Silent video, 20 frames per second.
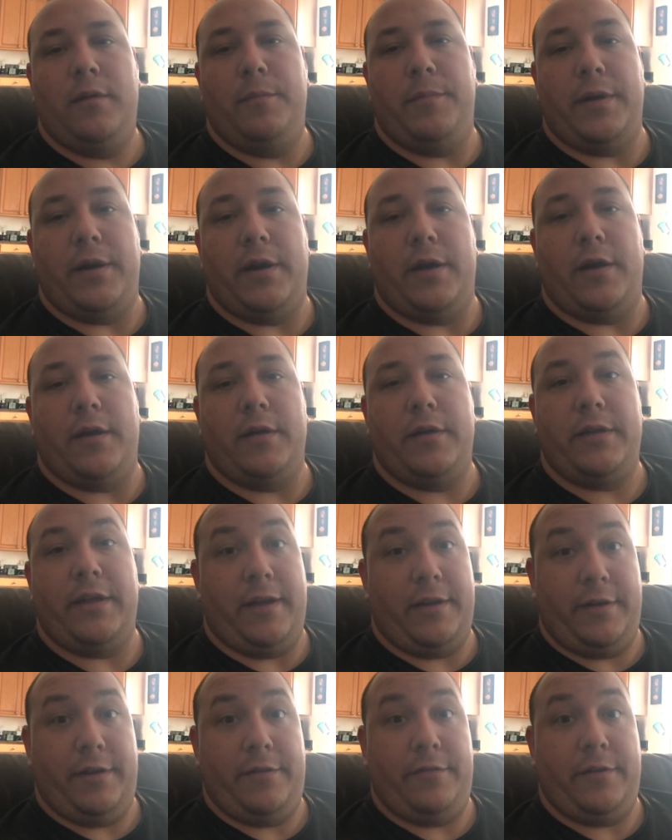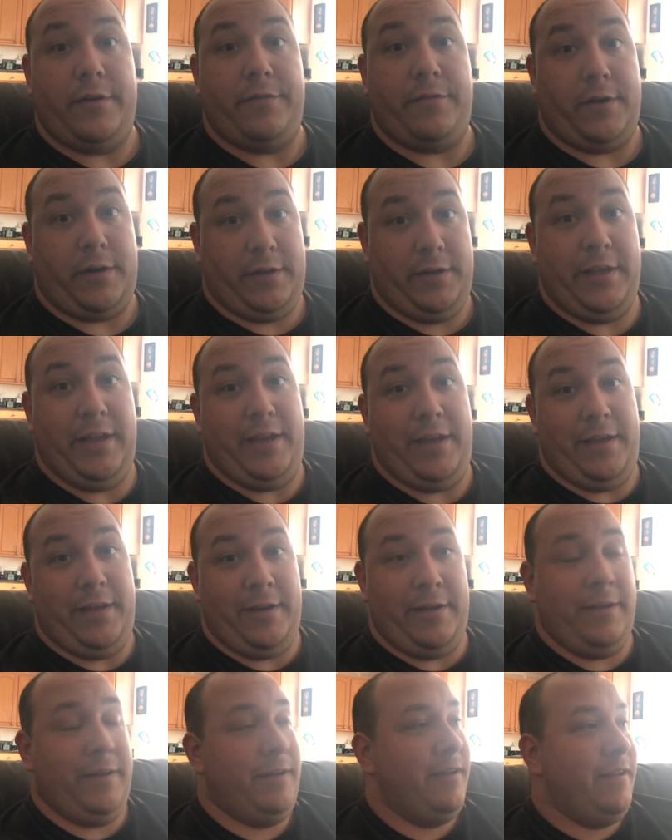But yeah, I definitely fucking
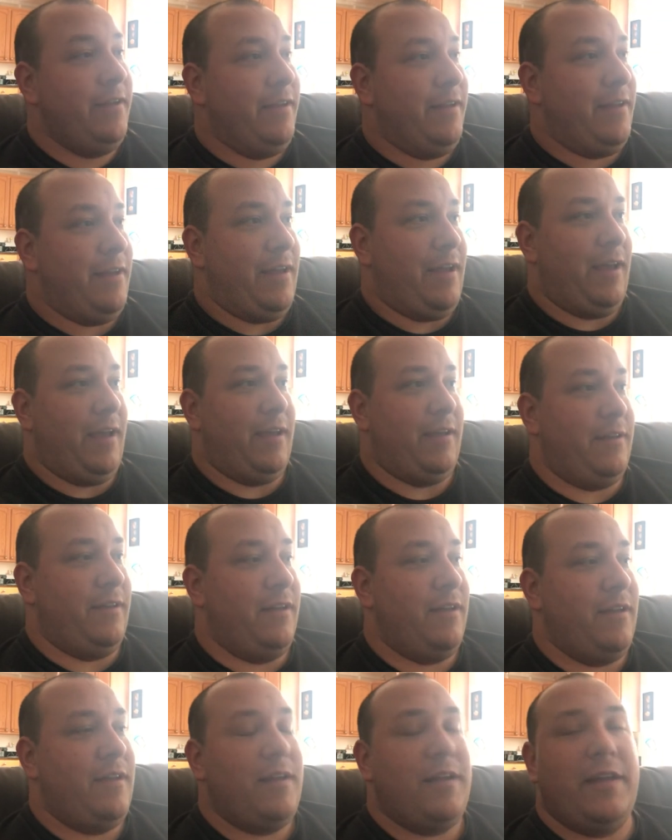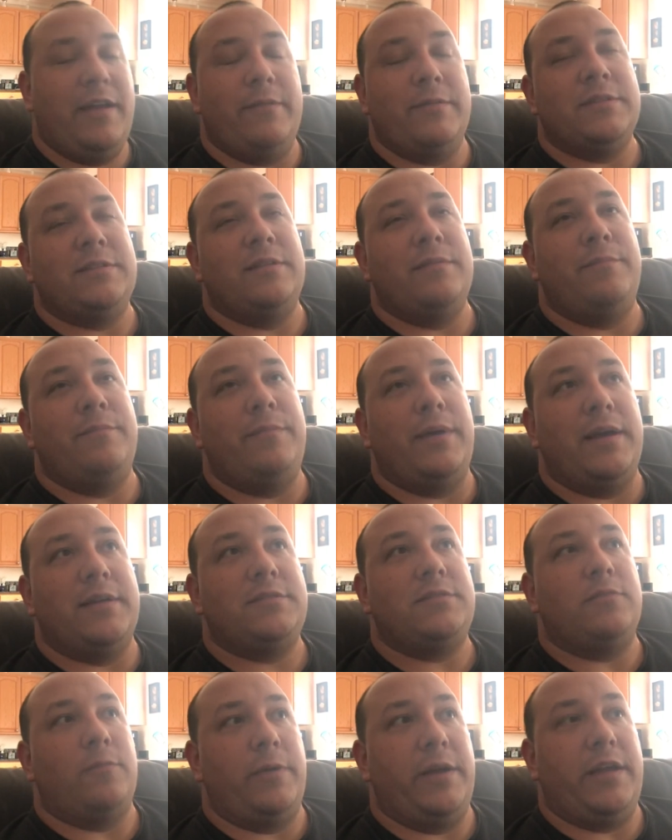did, and it was the
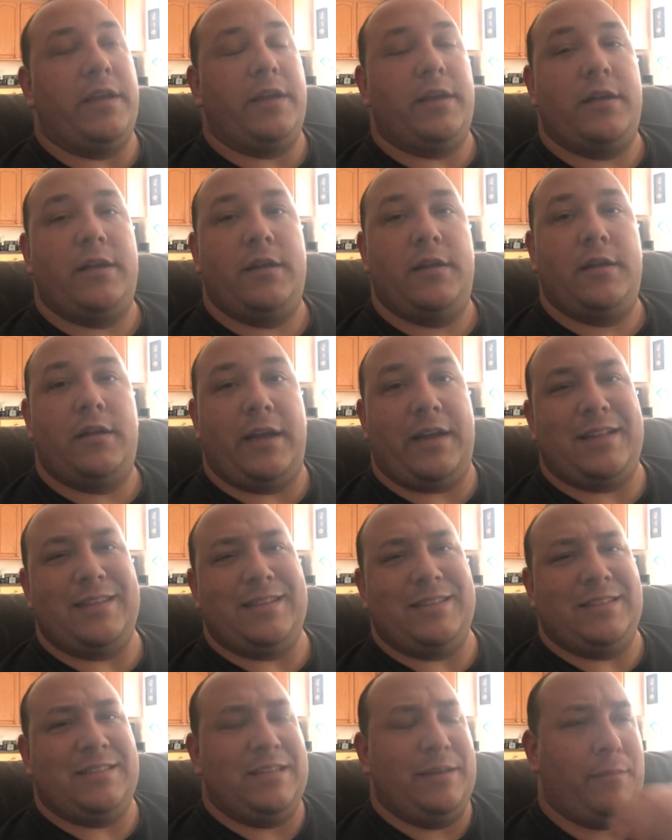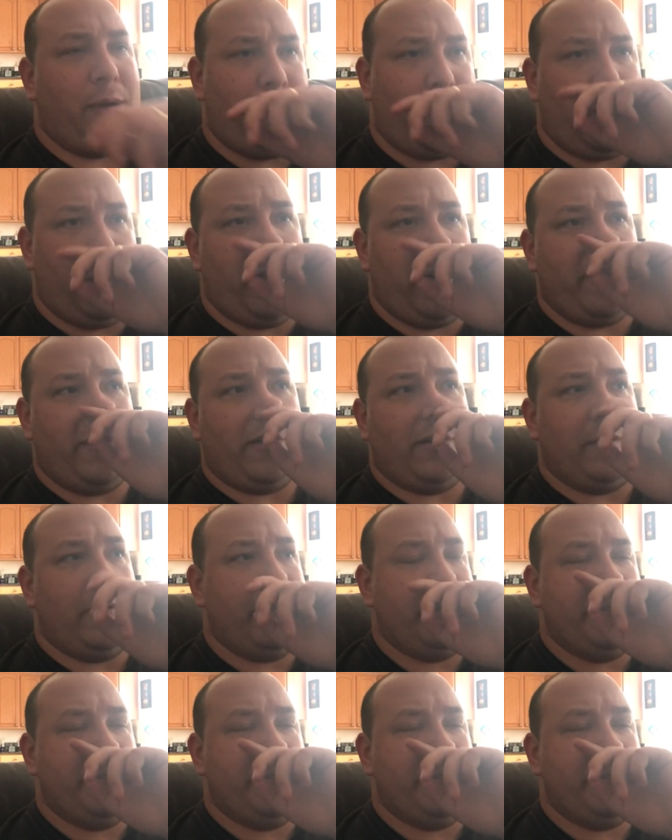best week. I got to see my brother,